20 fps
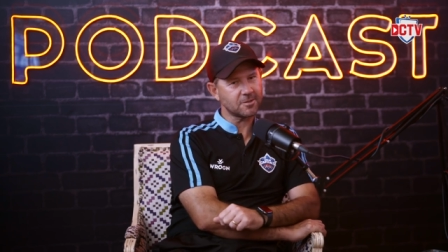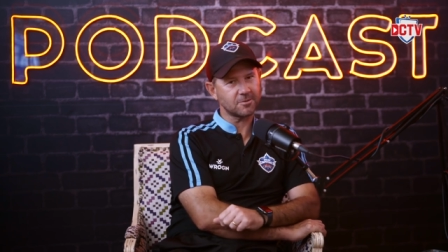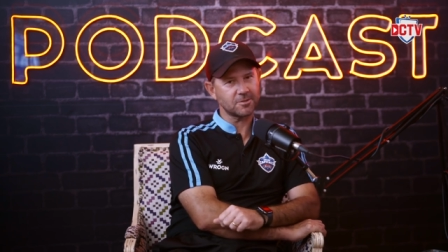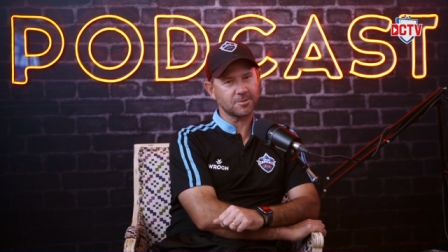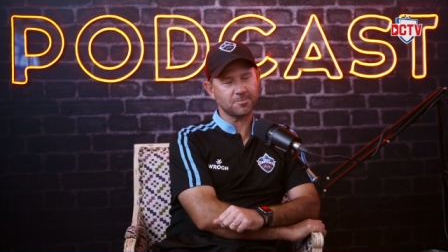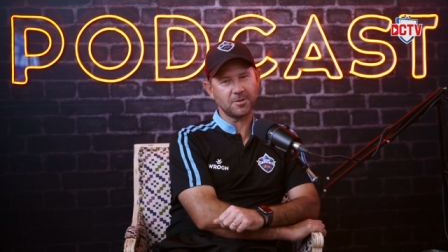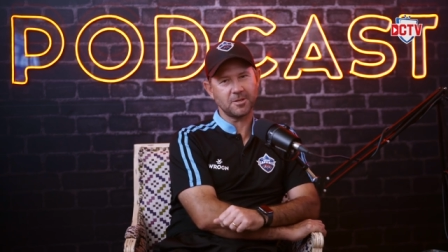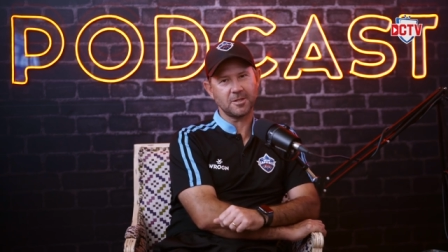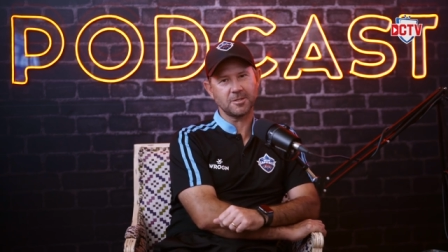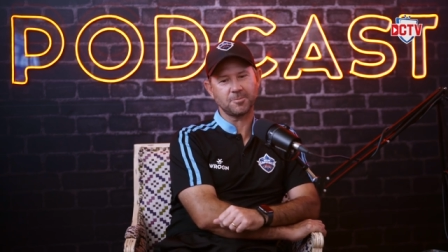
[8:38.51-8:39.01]
So
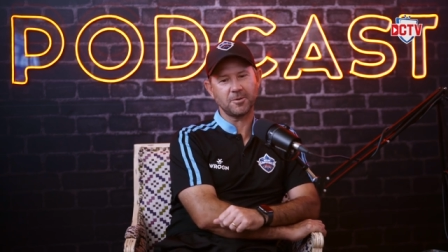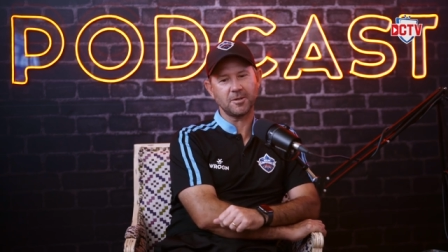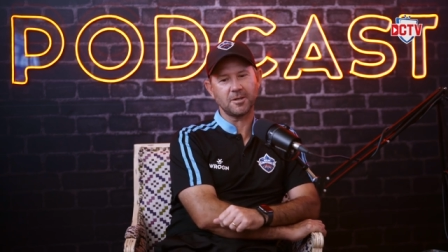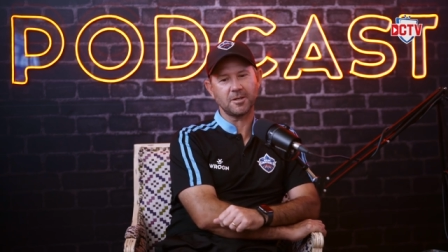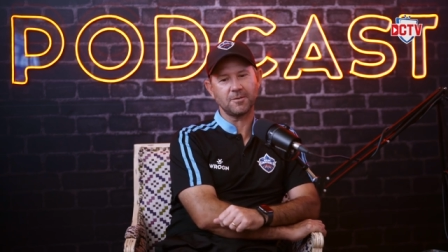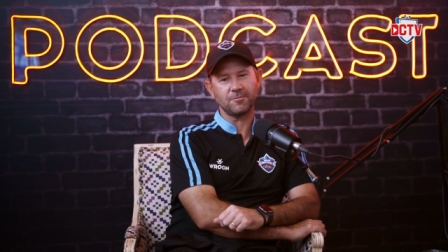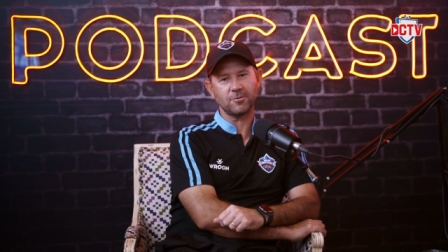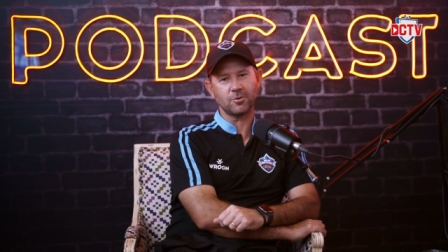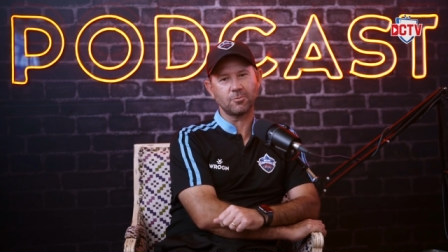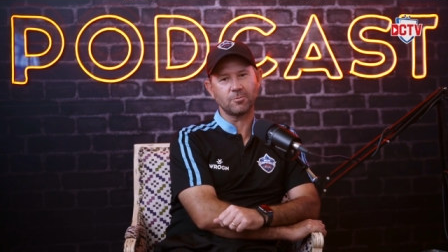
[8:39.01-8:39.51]
it's been it's been
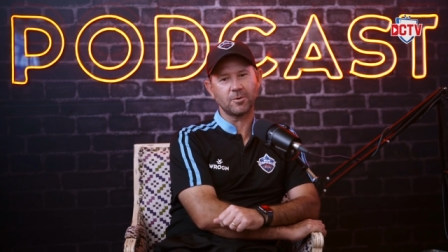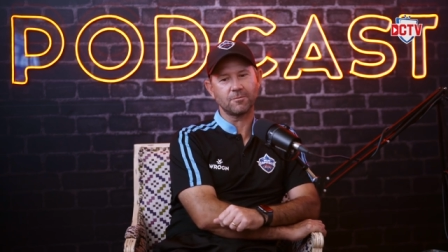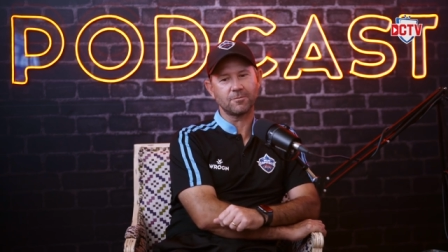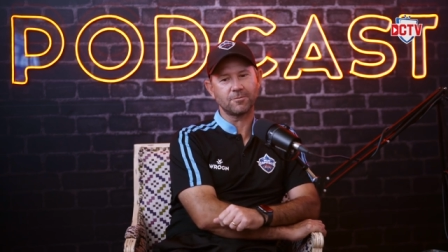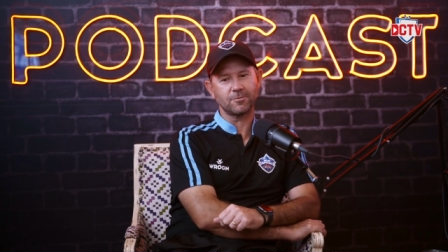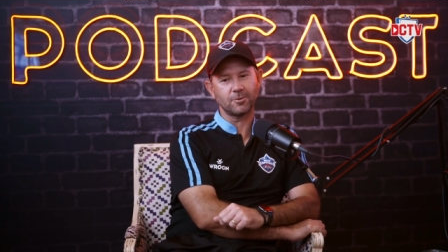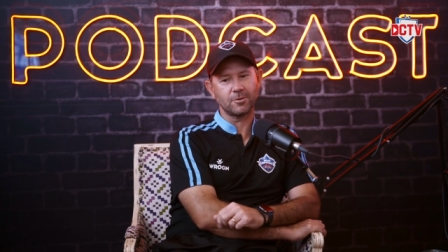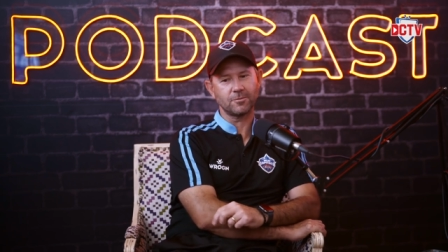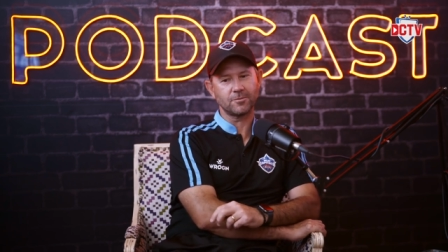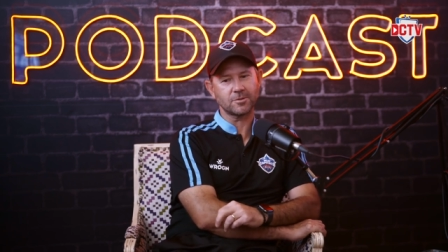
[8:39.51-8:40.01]
a difficult one
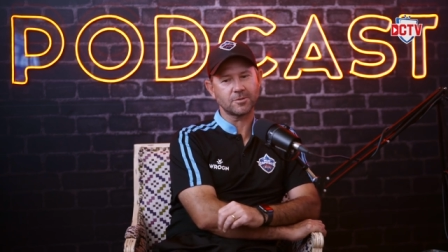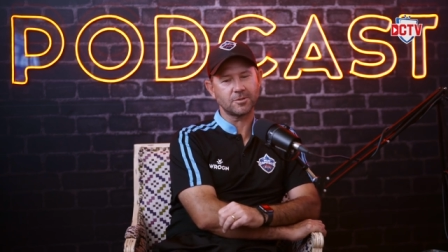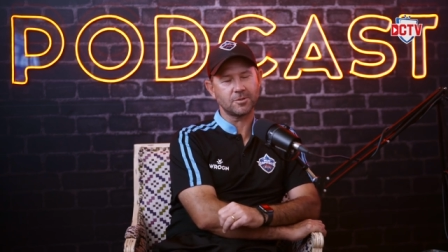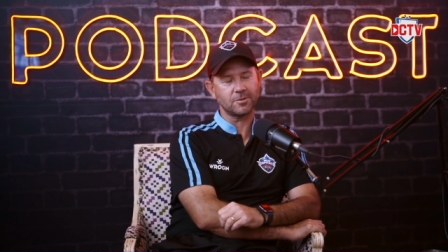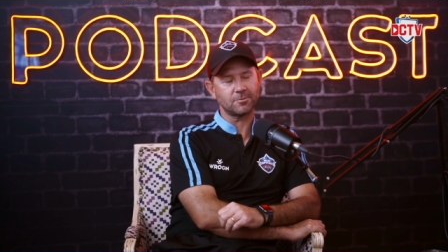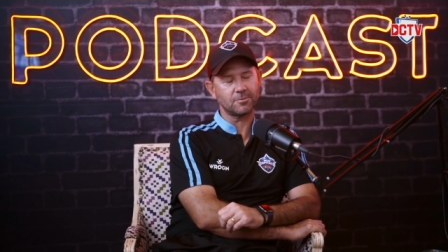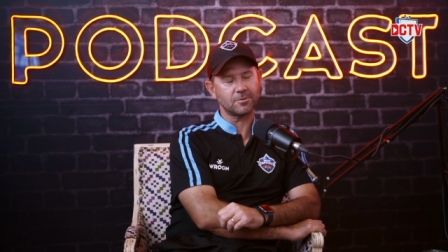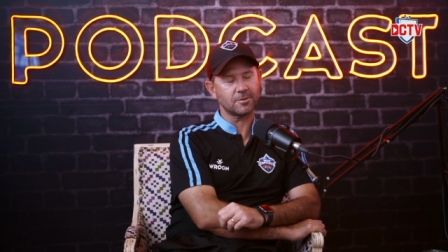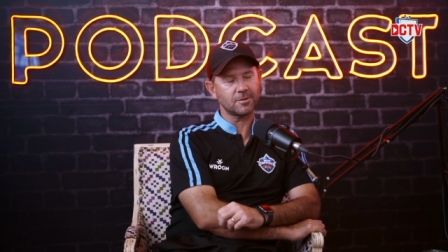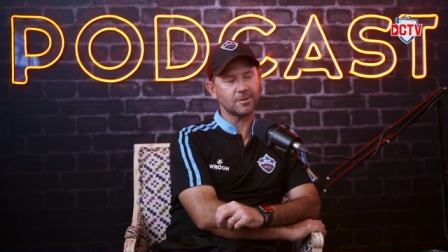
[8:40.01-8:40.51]
for all of us to
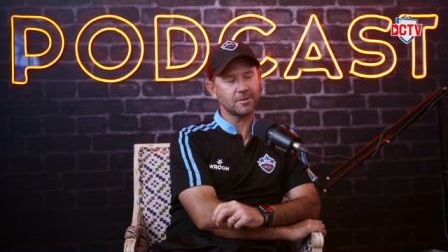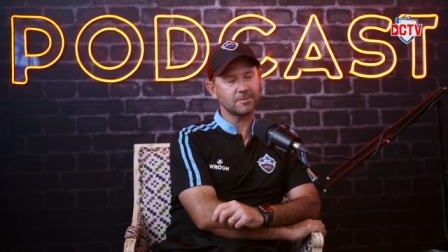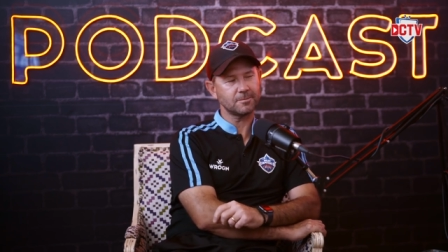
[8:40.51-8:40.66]
deal with. I think.